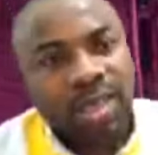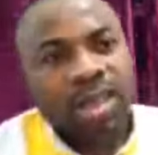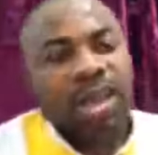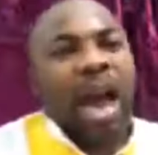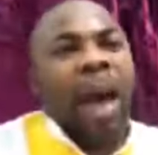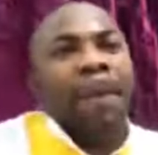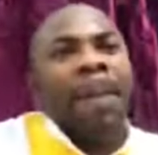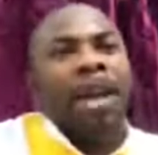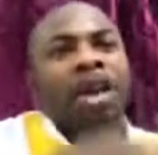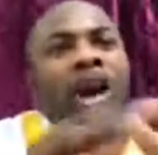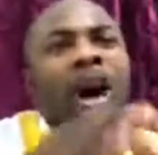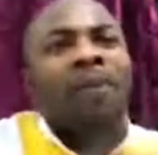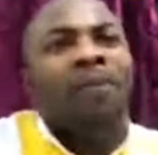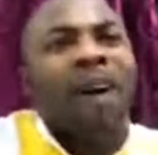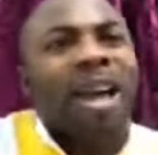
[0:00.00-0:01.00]
How many
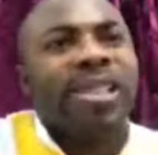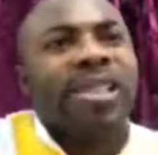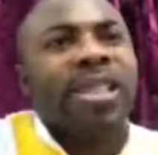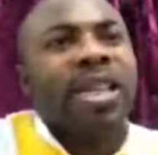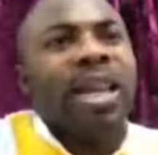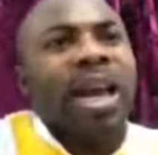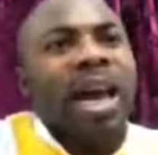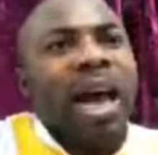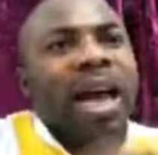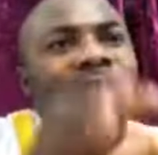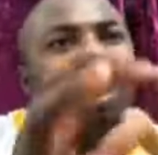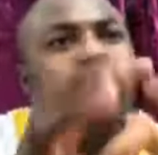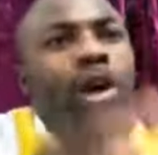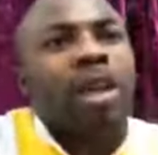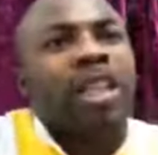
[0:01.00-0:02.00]
of us
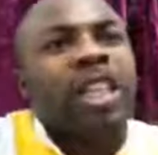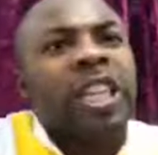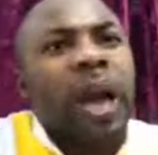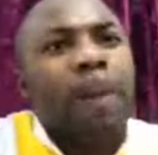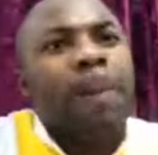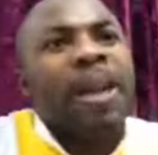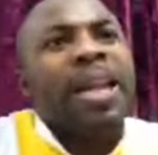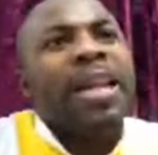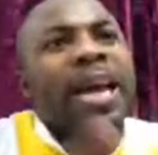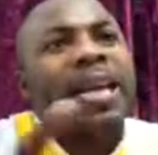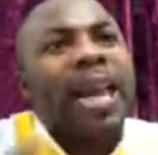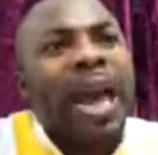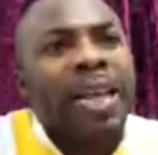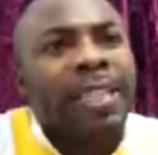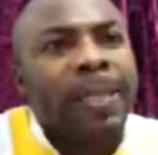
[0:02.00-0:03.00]
has gotten up in the
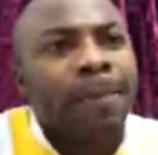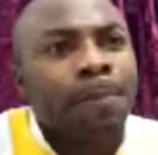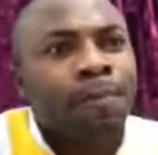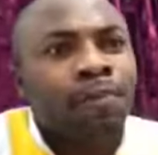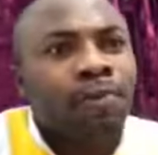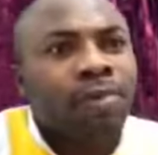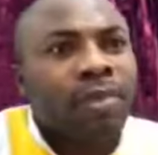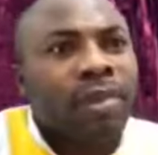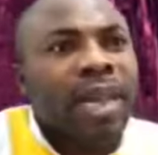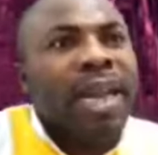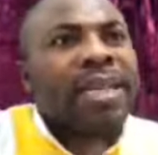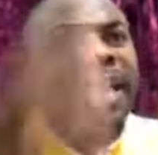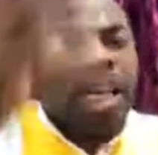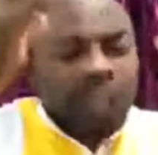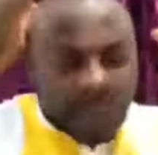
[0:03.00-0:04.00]
night
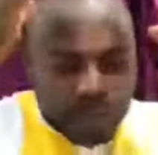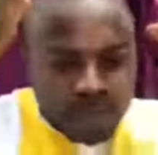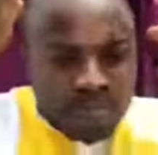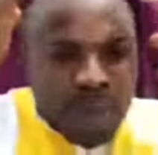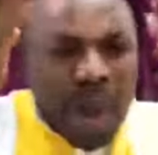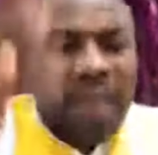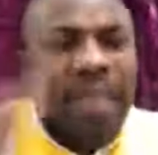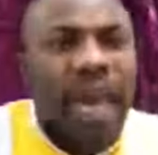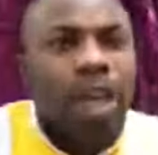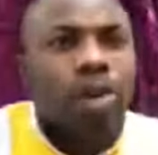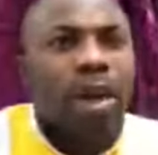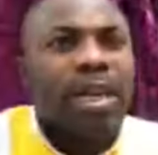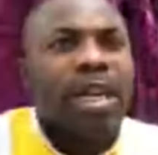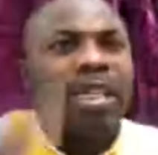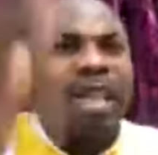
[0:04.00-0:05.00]
and just bow down
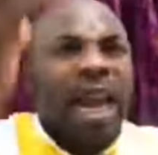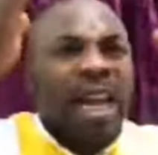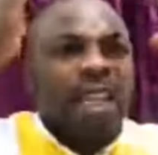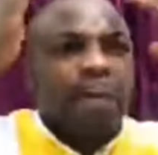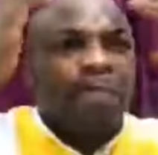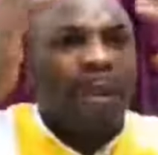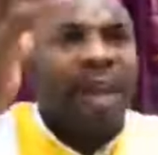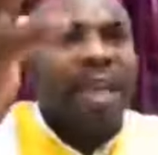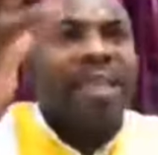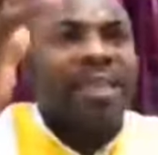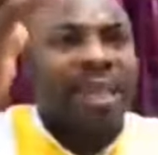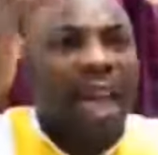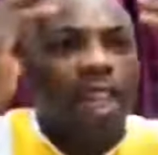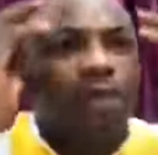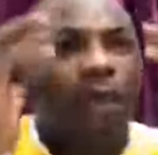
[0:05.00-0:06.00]
your knees and speak
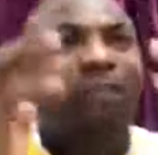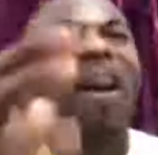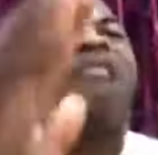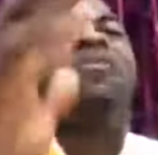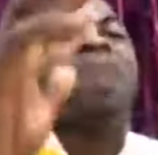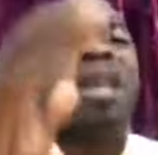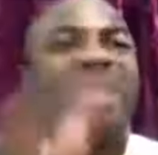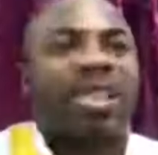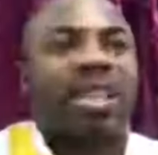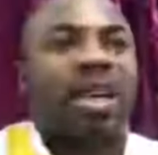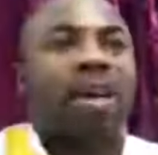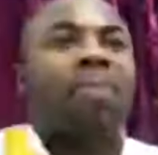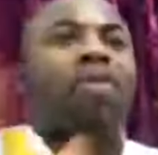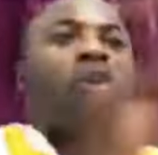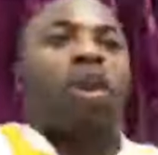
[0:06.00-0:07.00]
in tongues for five minutes
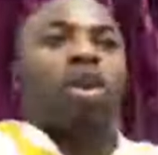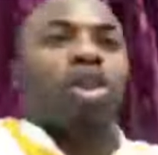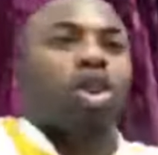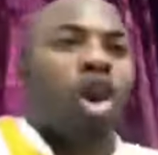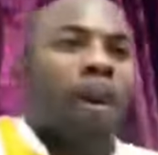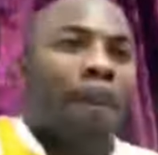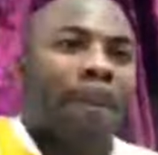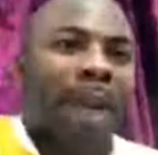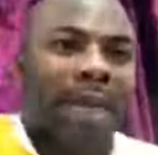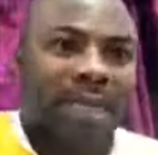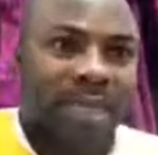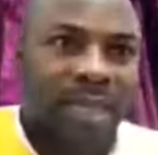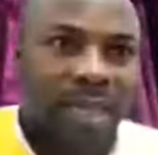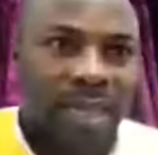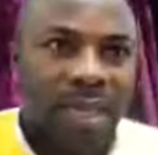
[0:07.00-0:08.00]
before you go on
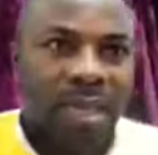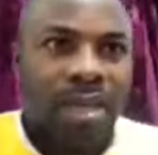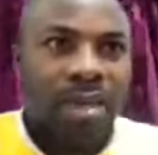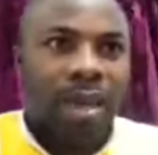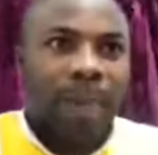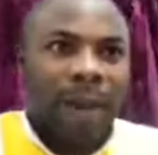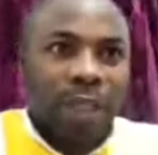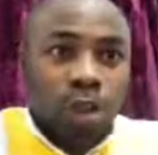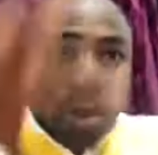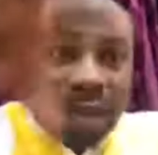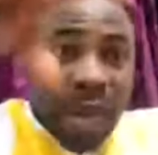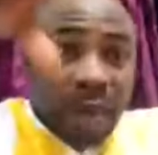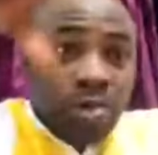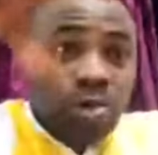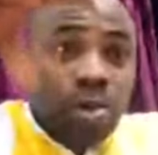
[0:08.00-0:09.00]
bed? But you
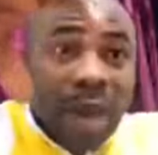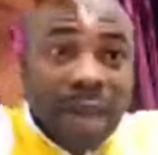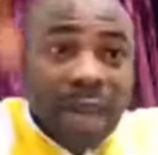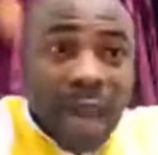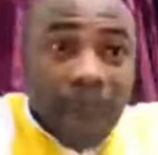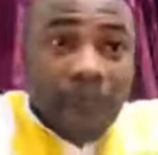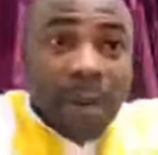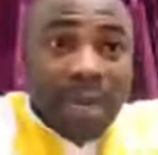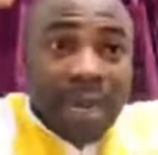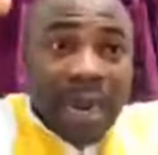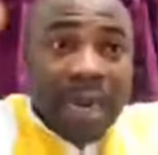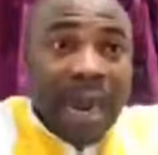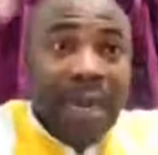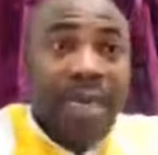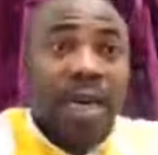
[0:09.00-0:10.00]
can wake up in
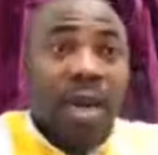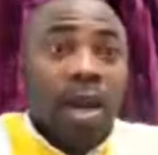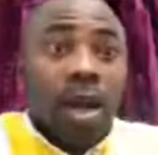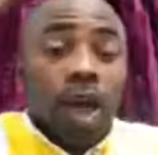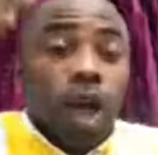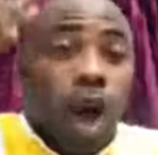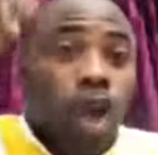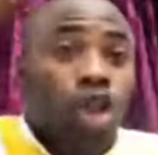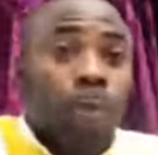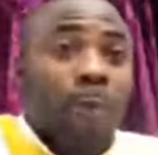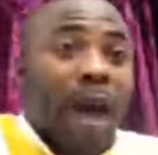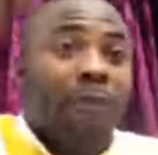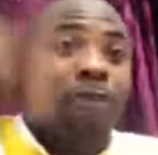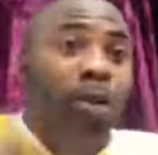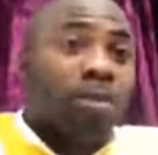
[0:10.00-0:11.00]
the night, go to
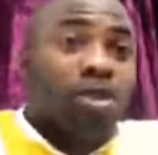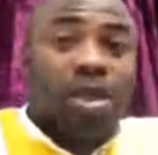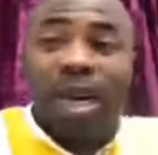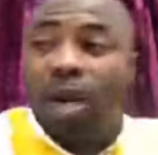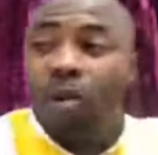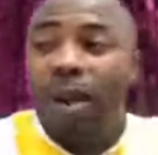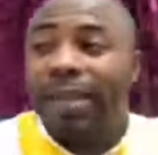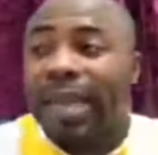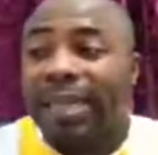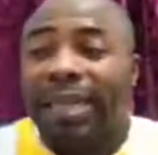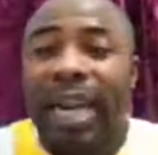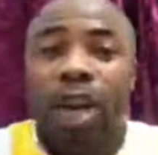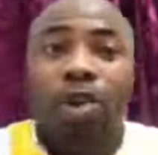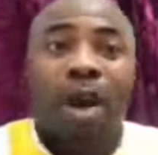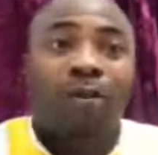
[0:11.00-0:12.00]
bathroom, drink water,
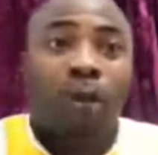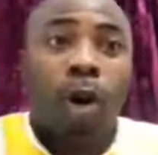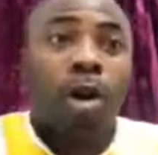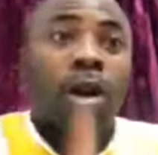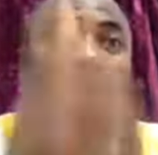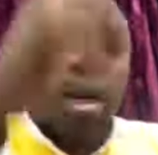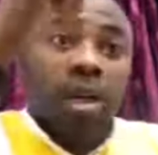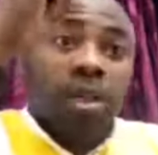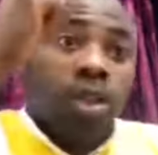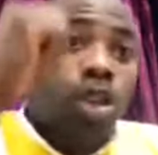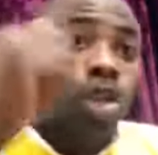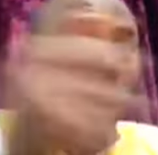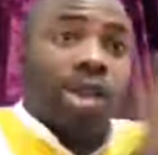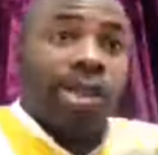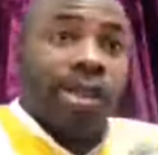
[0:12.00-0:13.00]
take your phone,
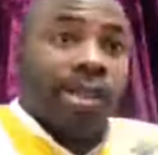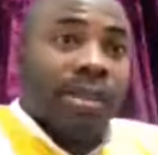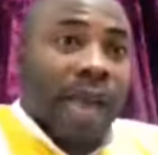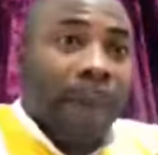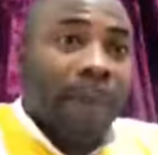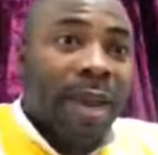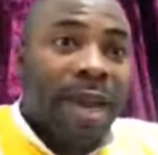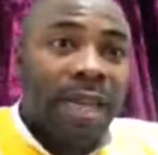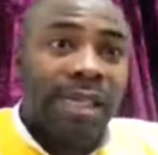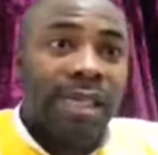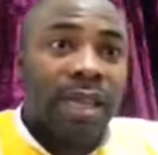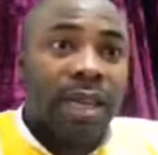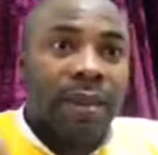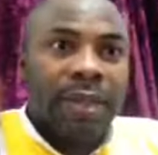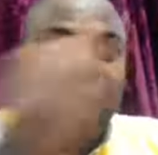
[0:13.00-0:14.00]
use 10
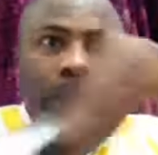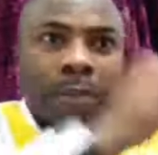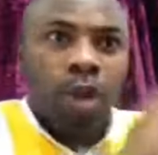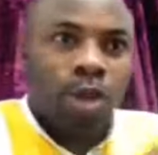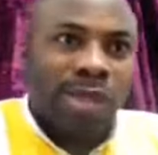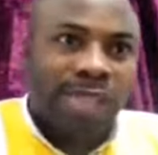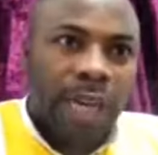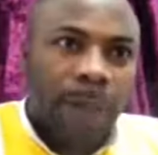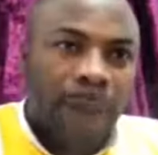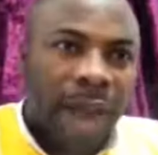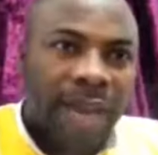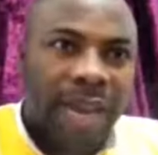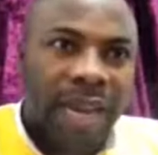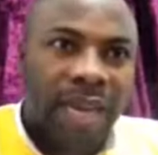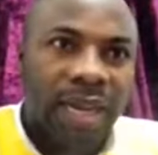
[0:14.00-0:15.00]
minutes, then you sleep
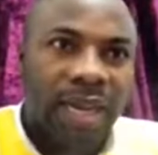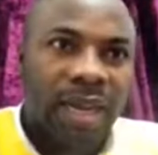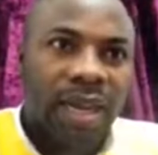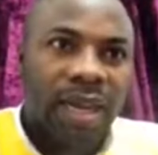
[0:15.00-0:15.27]
again.